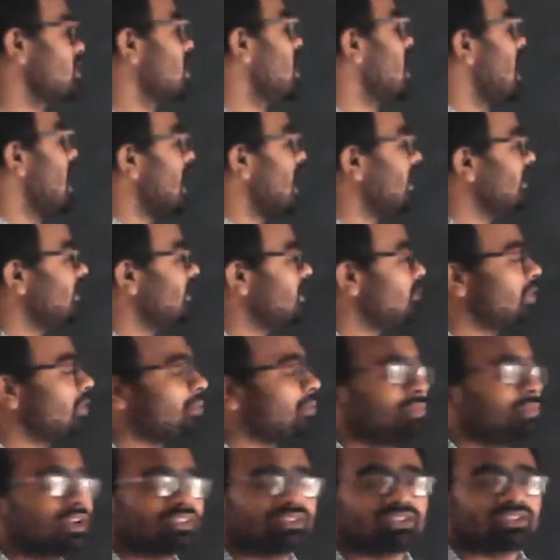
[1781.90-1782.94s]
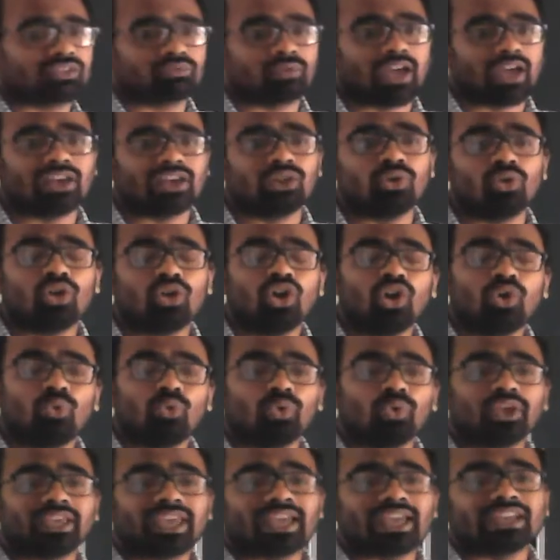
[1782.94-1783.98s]
And remember this value,
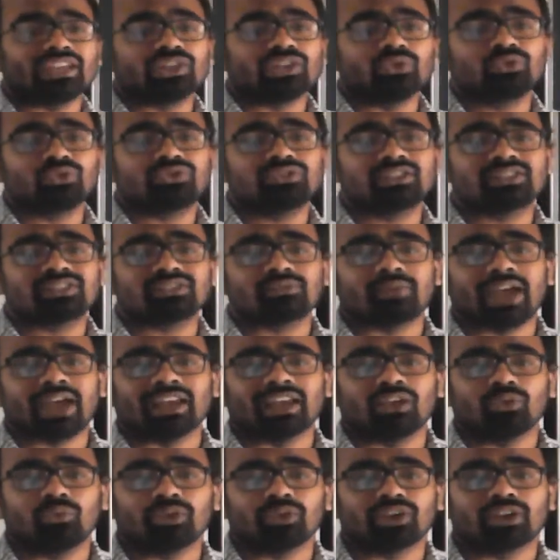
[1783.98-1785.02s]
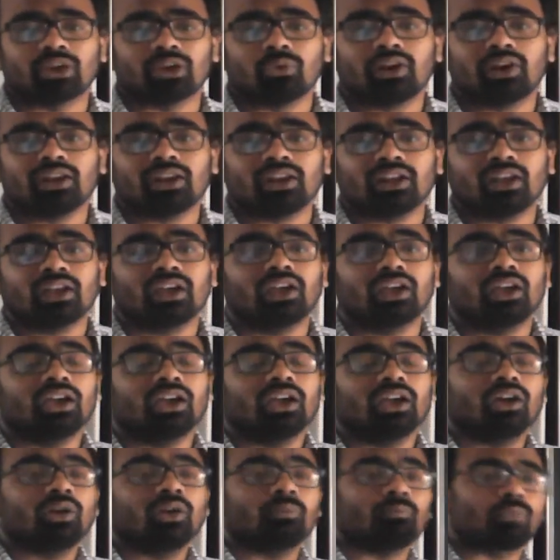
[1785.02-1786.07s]
we can use this value in our
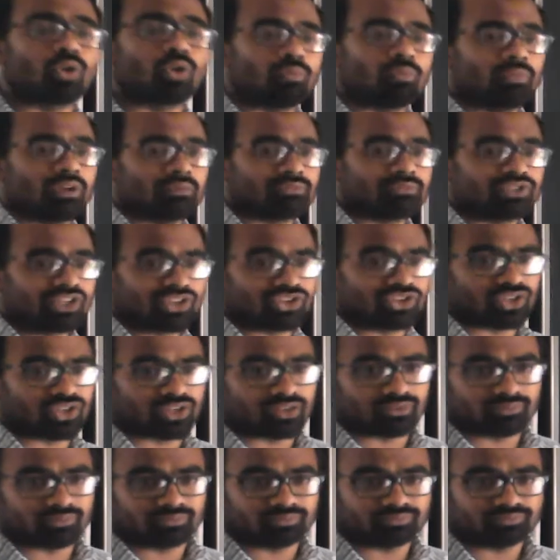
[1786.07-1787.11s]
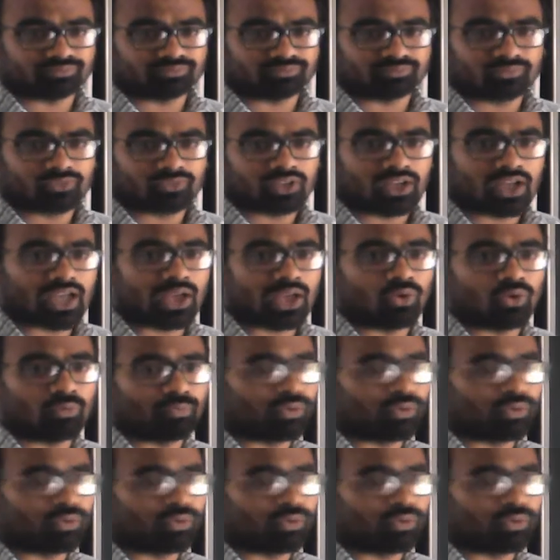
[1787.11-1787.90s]
problem section. I hope you